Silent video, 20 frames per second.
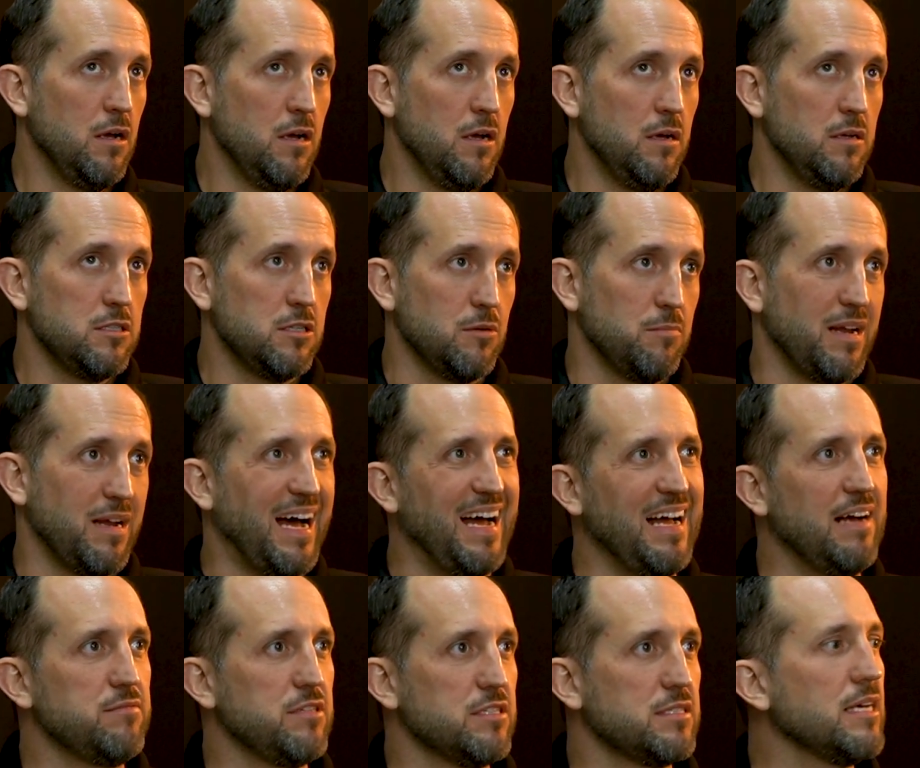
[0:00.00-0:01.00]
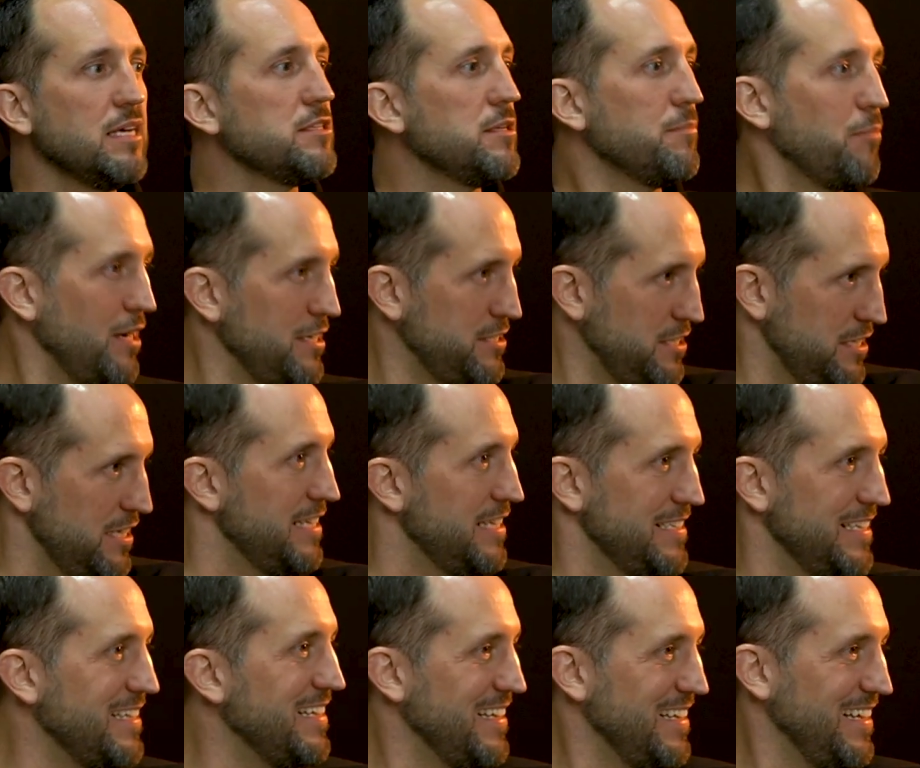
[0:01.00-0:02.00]
So, but I have to set the
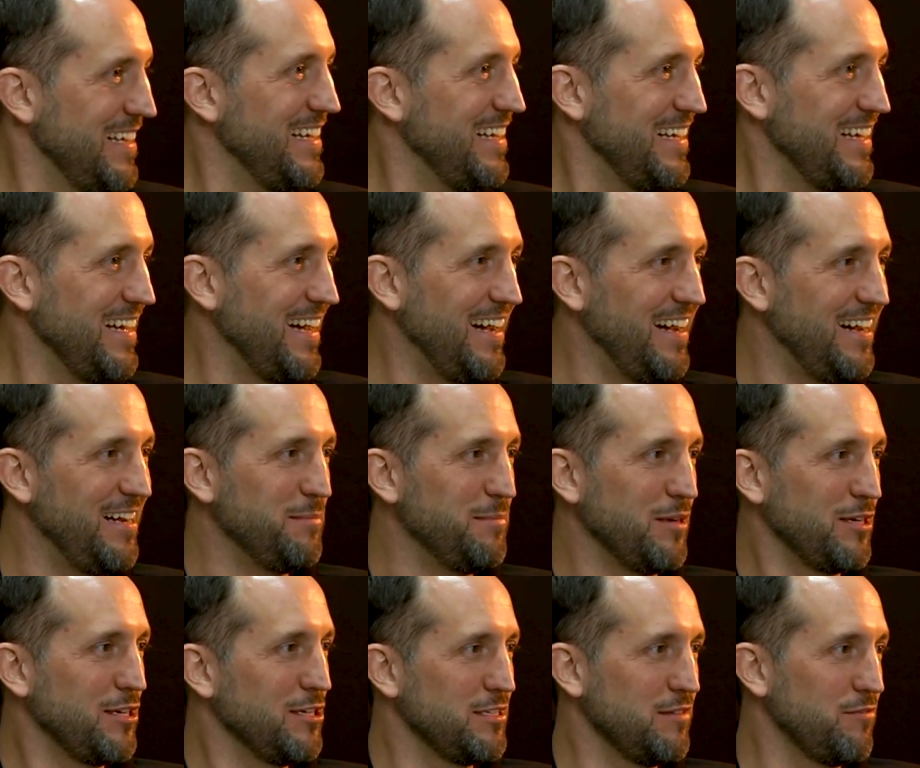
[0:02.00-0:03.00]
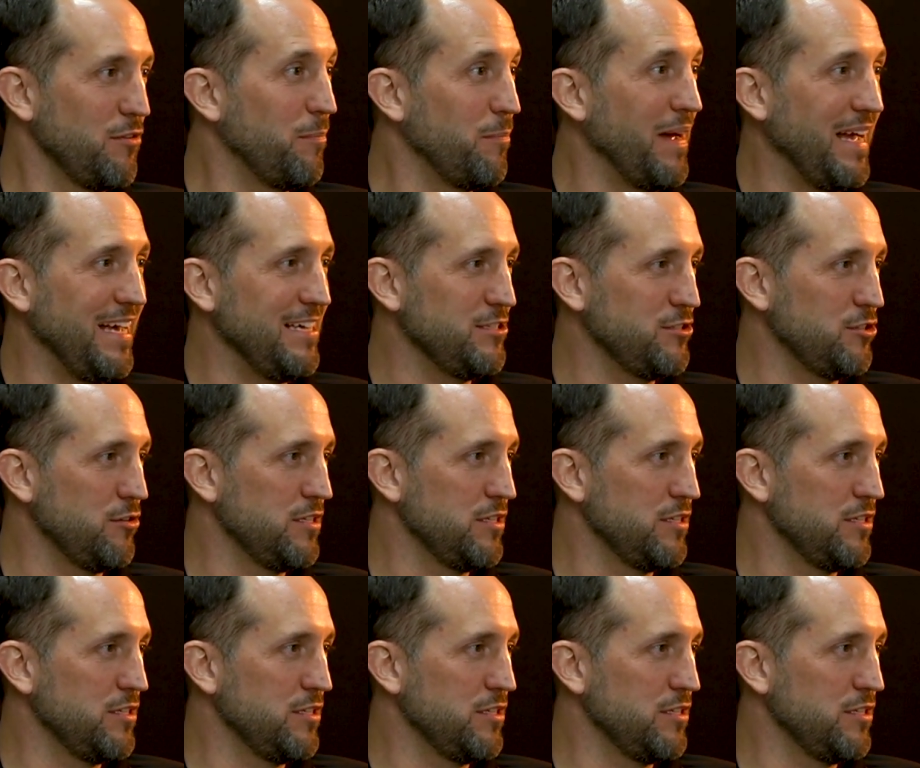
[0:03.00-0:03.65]
precedent because if their pastor is